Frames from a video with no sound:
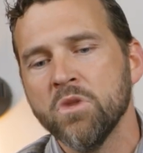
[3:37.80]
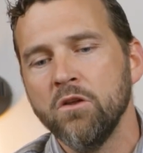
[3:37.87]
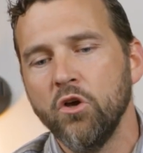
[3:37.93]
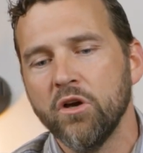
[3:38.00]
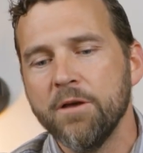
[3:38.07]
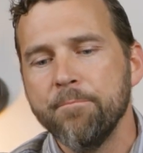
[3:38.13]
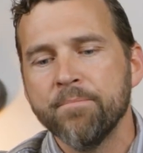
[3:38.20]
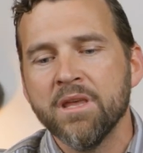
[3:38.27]

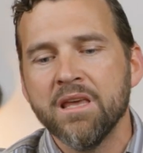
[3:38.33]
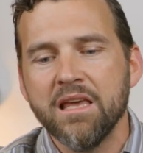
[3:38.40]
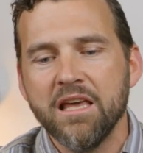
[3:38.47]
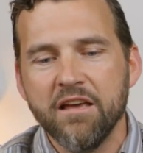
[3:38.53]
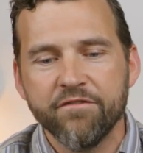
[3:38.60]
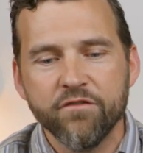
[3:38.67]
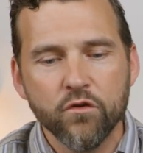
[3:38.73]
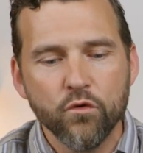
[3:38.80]
Look,
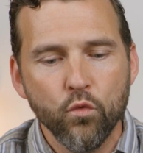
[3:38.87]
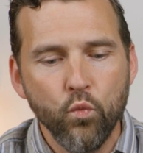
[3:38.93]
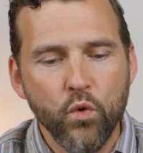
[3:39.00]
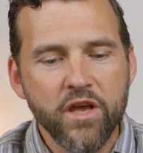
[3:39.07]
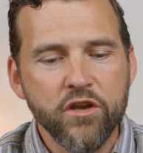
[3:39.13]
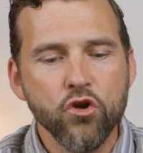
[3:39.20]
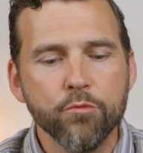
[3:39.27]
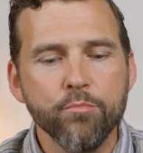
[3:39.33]
if
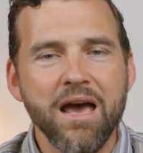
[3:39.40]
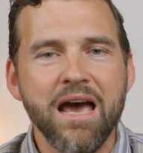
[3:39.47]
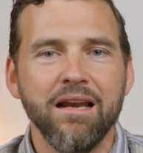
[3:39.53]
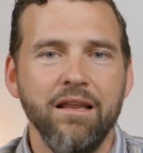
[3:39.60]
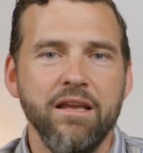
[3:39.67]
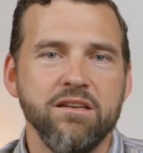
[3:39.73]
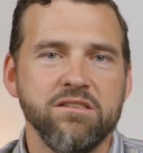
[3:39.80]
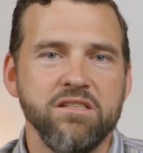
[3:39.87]
when you're
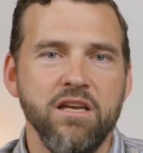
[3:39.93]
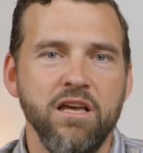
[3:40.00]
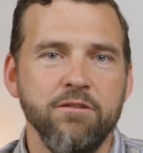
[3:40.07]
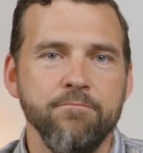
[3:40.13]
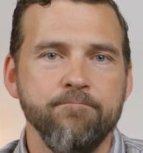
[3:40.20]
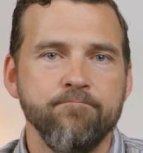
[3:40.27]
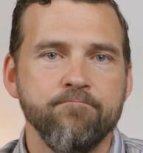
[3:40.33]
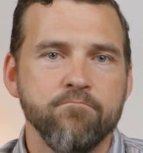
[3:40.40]
battling
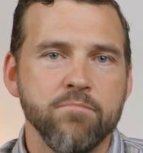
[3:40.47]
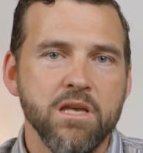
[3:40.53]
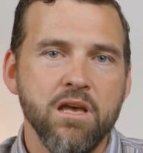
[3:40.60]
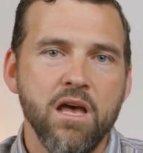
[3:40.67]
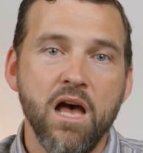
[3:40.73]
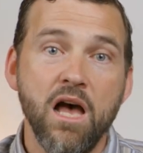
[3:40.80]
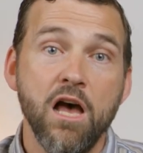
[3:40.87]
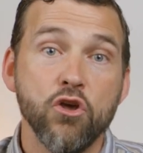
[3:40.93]
sin,
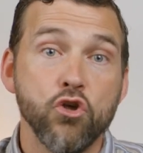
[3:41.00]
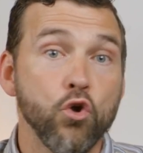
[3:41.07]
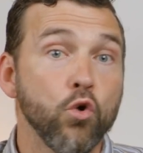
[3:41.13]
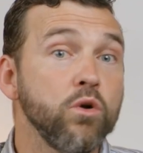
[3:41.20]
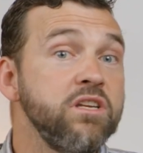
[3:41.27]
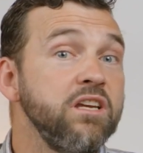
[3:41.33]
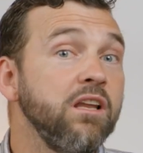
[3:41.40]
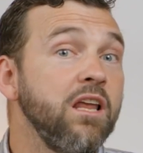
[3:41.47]

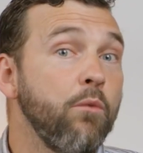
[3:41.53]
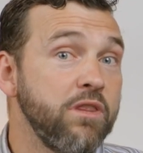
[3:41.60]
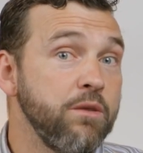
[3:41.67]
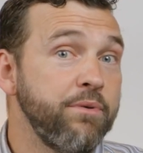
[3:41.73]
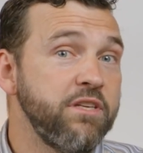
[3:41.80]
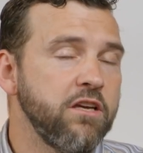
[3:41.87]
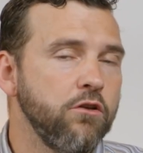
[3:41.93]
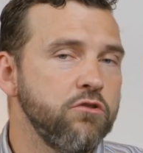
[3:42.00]
you're dealing with a
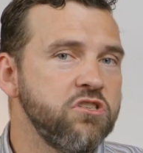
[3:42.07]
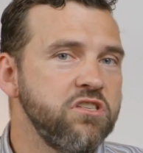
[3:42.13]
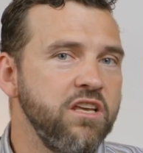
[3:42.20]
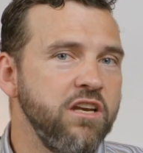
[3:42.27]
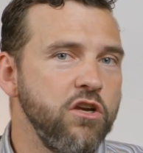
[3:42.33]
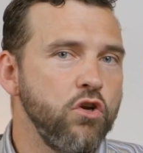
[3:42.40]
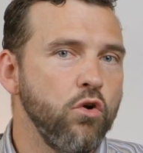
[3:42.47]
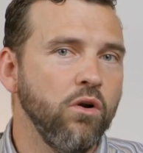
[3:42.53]
particular sin
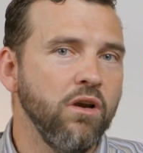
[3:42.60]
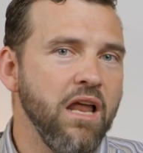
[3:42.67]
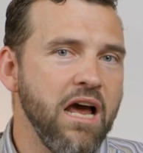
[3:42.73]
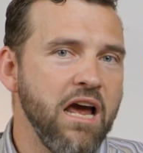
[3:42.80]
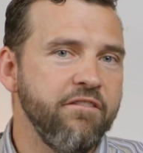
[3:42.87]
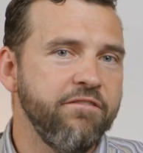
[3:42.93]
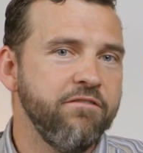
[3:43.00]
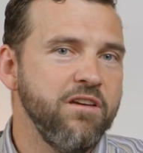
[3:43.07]
in your
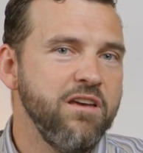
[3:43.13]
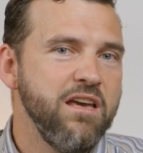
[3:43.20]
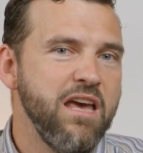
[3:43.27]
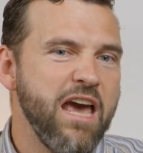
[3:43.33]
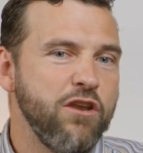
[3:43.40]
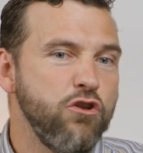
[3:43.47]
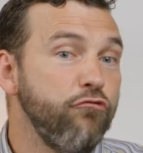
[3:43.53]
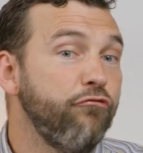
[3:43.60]
life,
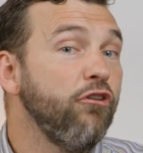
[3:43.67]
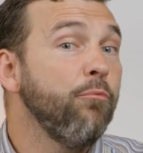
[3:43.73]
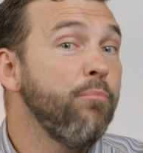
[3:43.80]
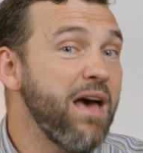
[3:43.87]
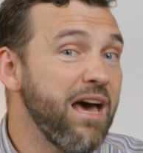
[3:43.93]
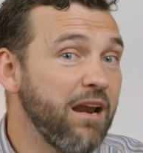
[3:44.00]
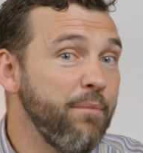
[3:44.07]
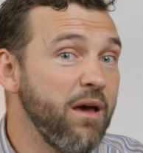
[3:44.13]
and you feel
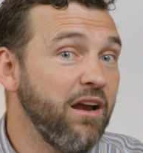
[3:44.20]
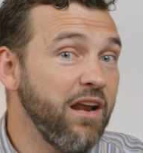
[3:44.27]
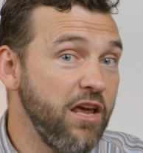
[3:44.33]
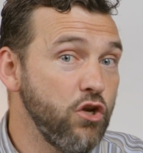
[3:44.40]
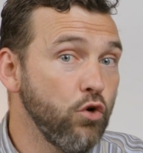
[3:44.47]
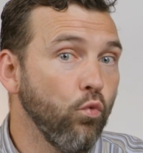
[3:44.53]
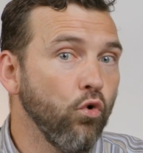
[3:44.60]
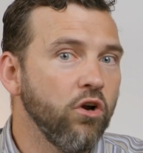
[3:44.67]
bad about it
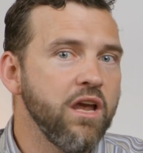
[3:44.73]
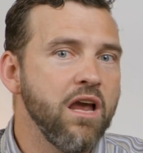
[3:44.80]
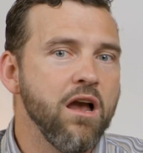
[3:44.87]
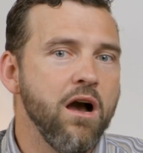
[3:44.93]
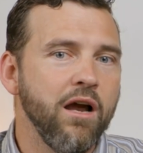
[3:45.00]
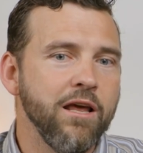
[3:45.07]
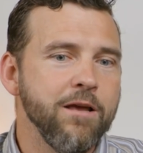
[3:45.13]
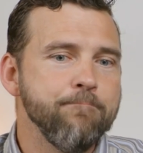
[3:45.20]
and you're working
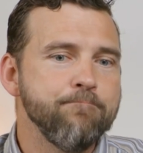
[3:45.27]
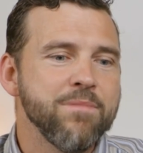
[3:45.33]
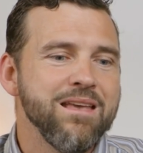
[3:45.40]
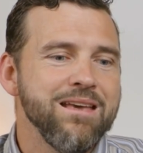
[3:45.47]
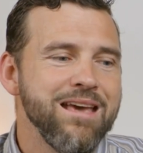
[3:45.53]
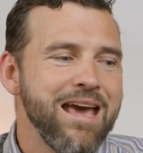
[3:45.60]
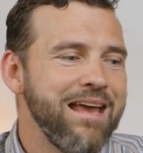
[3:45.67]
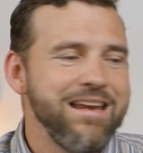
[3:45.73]
on it,
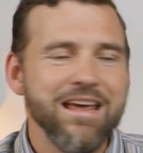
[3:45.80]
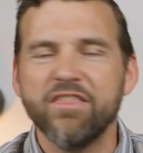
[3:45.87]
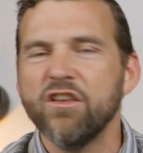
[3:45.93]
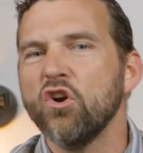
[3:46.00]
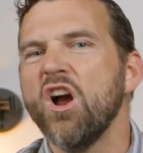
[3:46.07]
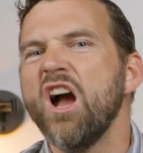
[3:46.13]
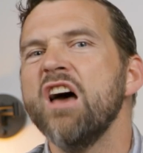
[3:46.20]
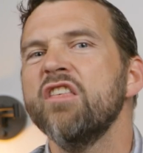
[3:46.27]
and yet
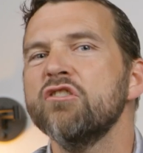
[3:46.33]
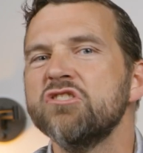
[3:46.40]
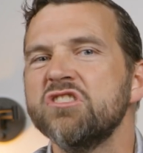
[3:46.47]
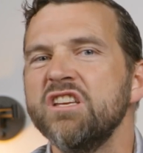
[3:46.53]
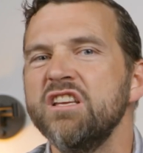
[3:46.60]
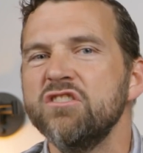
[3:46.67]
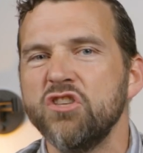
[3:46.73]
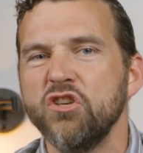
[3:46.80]
there are other
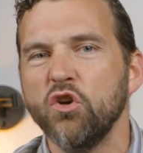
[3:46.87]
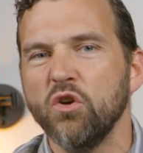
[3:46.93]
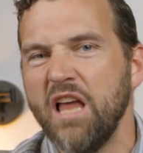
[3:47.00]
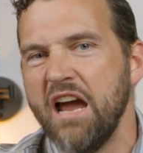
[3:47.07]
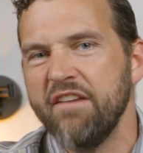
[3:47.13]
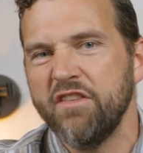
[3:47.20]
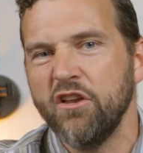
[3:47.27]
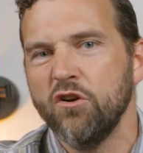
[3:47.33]
sins in your
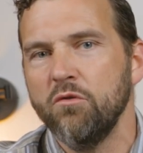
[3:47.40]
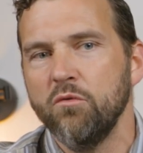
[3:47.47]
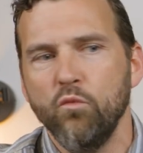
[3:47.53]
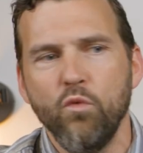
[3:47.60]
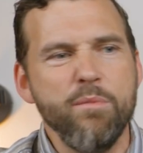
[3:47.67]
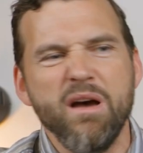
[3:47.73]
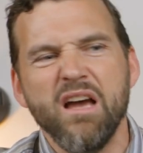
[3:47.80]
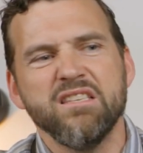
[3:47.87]
life that are,
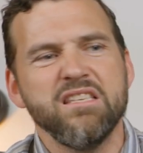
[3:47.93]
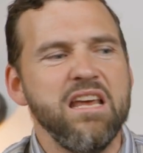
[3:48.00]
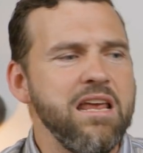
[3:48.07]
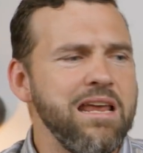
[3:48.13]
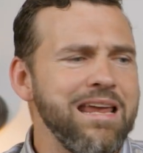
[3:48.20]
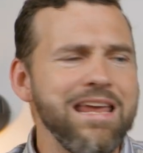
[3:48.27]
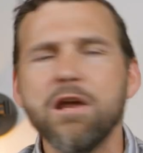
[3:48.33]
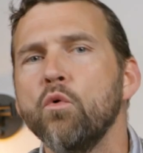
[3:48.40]
we might
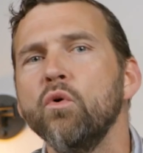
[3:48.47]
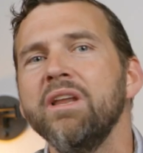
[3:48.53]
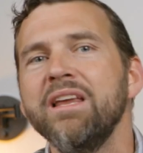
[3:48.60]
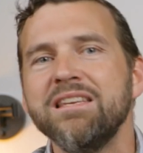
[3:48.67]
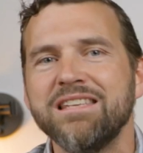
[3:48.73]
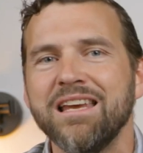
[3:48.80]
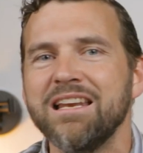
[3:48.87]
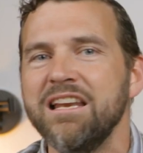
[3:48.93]
say, equally
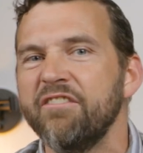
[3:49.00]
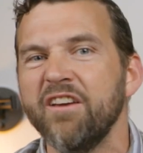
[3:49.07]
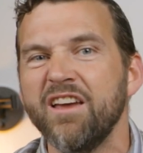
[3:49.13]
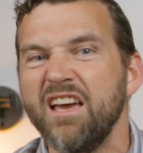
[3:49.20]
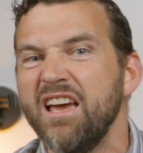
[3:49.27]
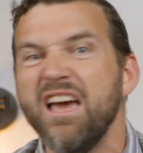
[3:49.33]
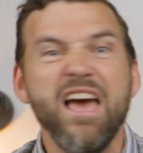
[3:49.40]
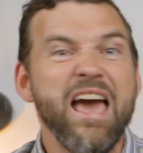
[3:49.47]

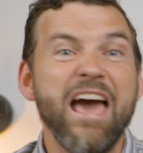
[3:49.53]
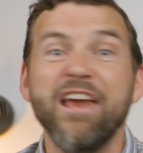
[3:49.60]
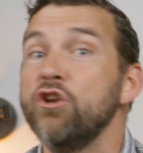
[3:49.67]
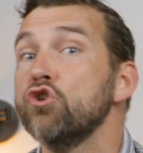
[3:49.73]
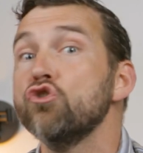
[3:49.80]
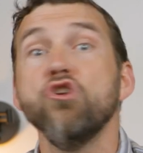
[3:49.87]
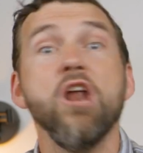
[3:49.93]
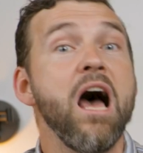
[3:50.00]
significant, and
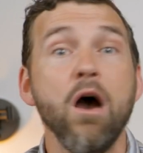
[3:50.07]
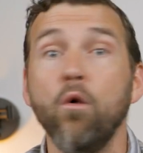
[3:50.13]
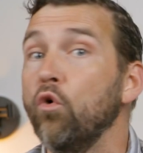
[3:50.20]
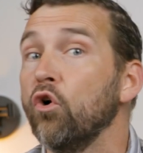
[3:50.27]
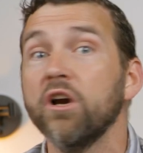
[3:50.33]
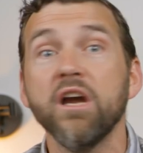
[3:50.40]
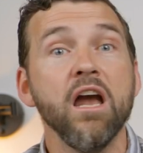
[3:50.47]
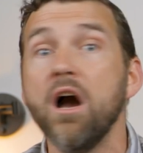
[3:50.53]
you're not
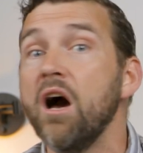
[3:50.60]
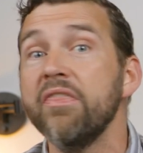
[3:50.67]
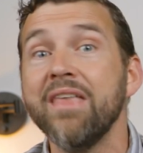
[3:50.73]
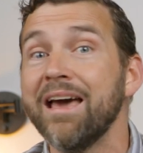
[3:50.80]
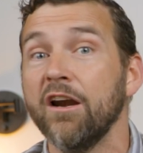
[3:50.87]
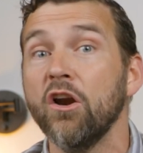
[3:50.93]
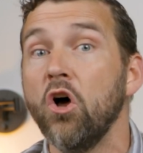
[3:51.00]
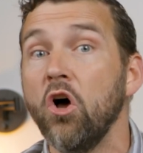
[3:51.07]
working on
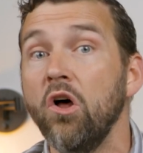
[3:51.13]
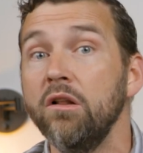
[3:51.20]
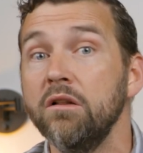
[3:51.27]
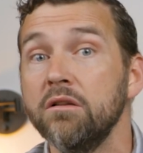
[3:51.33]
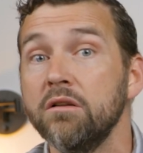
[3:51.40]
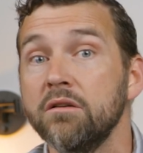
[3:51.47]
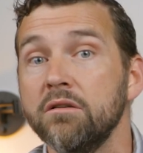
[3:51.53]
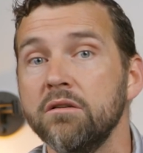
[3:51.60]
that at all,